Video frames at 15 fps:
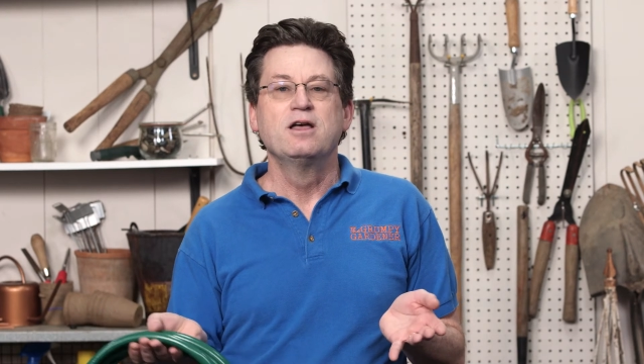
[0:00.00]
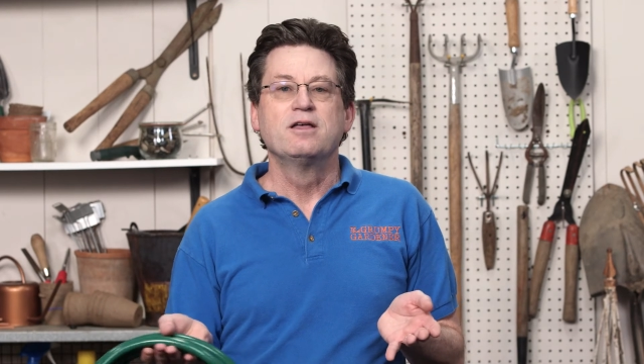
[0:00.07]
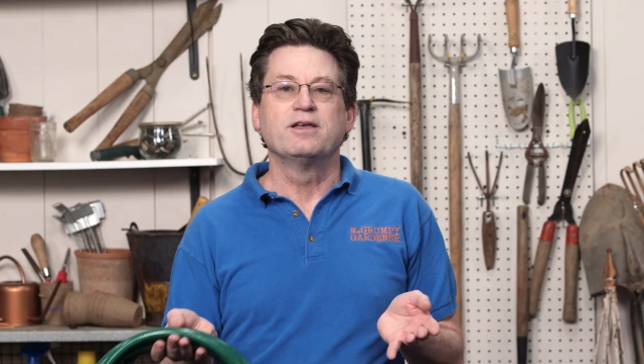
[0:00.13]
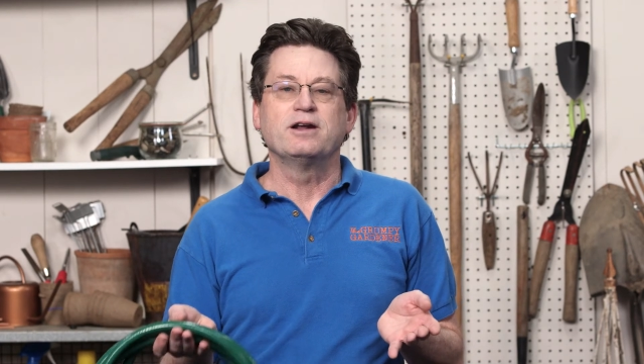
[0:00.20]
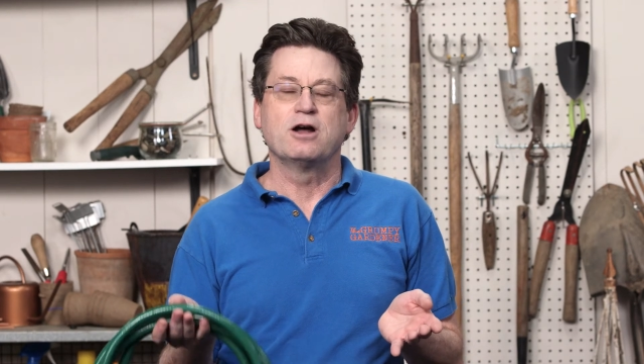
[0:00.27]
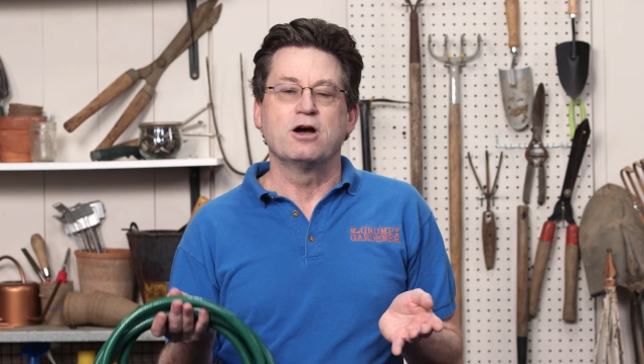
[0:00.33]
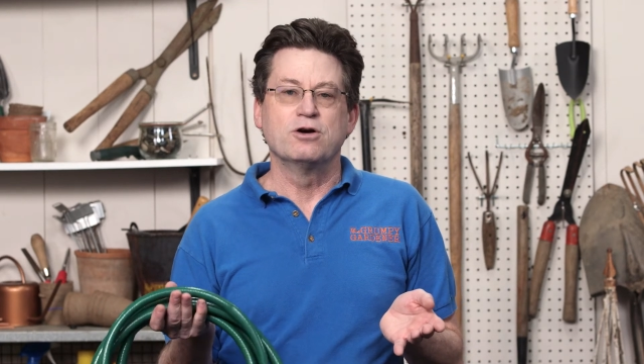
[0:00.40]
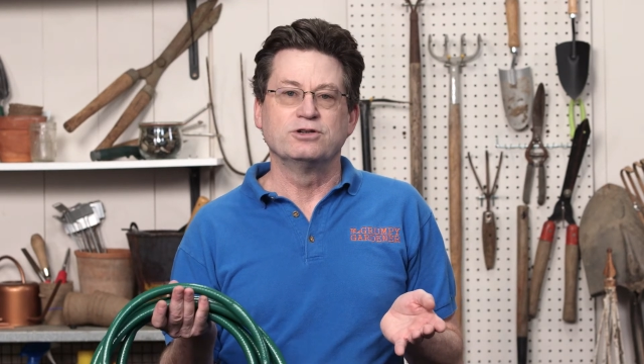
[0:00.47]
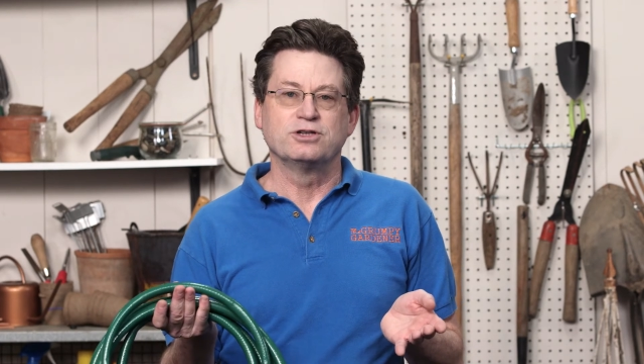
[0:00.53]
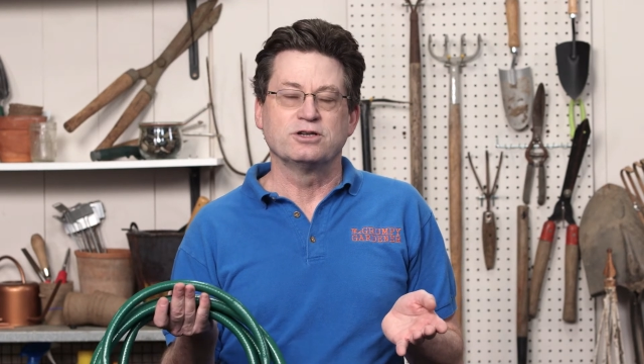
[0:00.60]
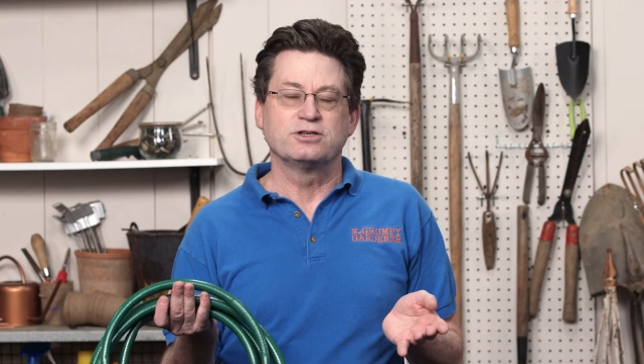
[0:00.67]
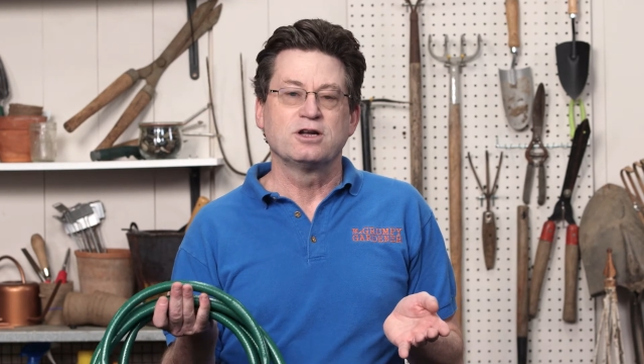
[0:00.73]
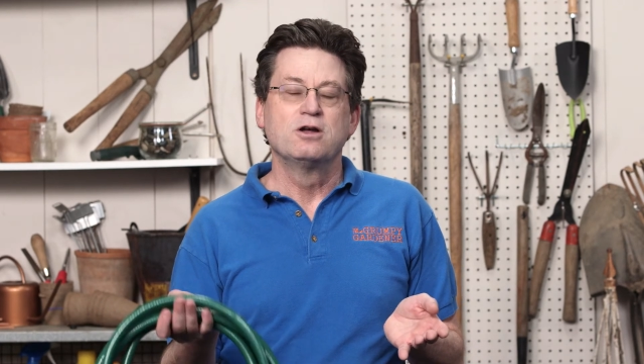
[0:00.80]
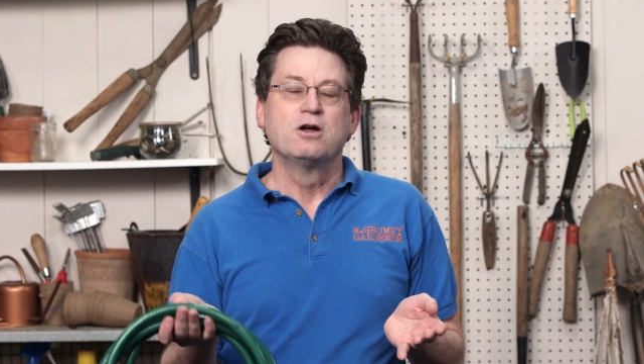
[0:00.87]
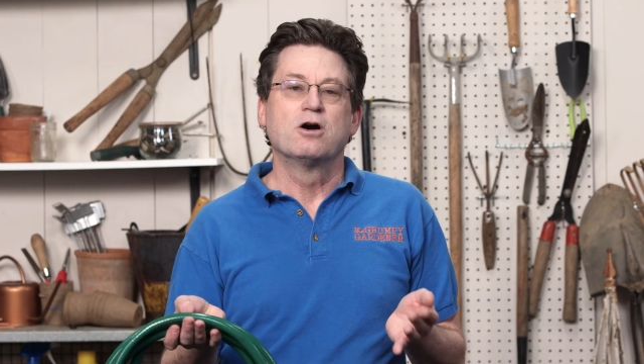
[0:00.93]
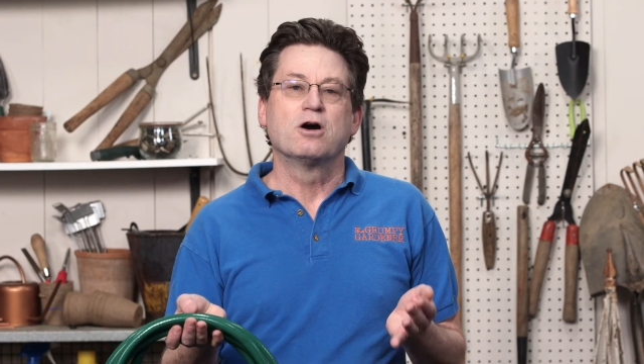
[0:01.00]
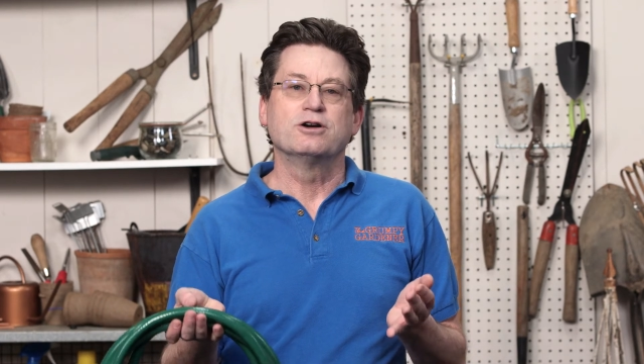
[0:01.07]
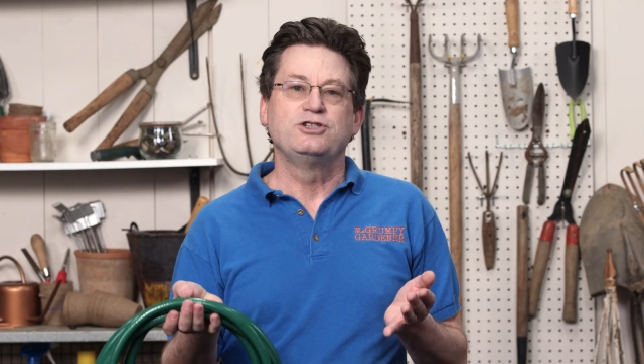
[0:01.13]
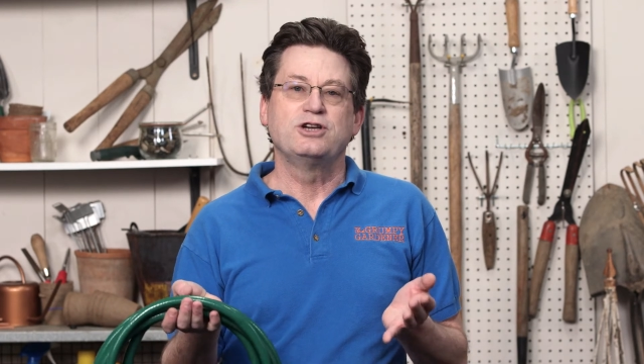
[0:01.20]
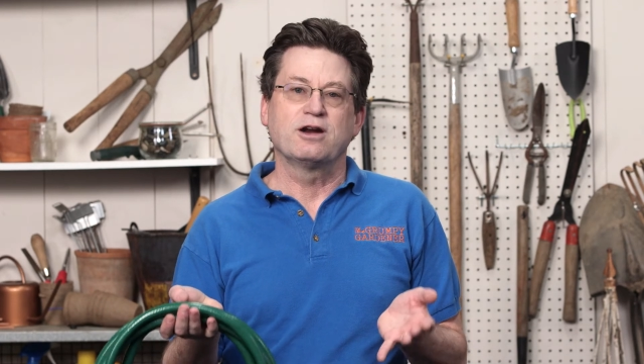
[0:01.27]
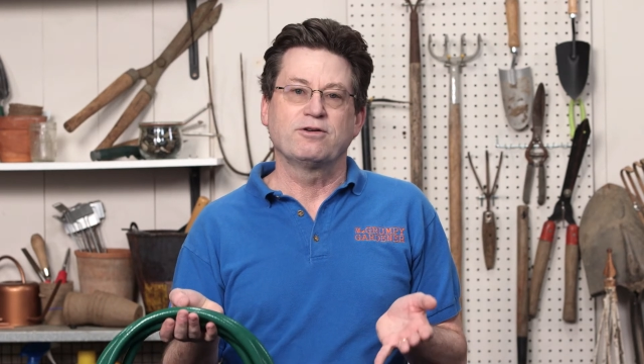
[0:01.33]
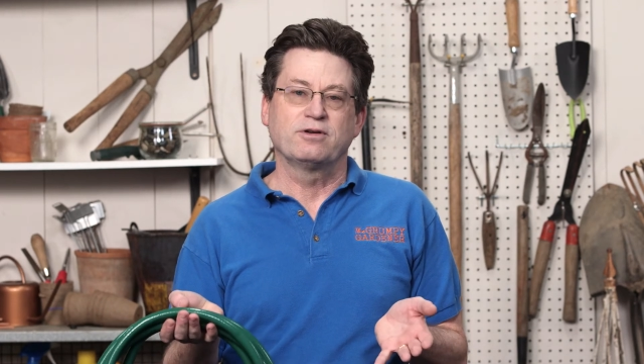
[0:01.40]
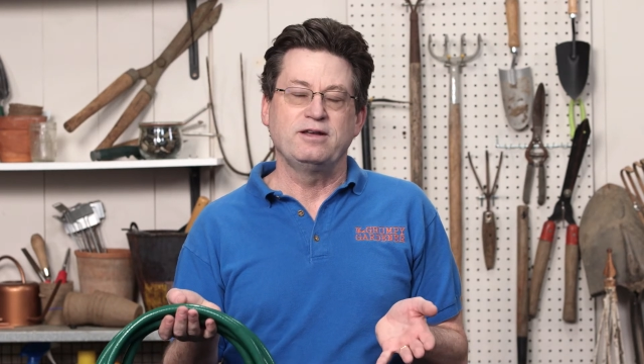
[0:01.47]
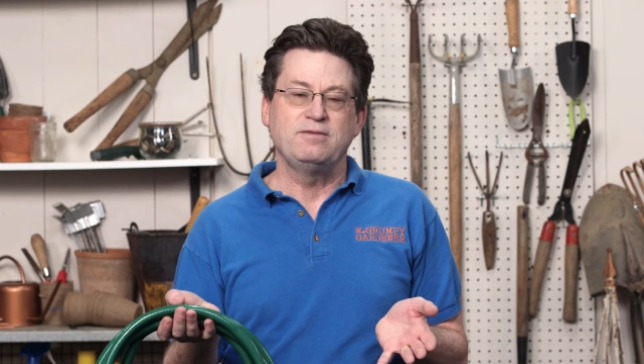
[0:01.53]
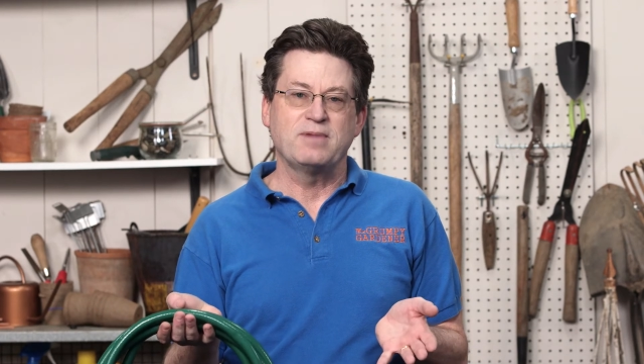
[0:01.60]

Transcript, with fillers: that hoses are generally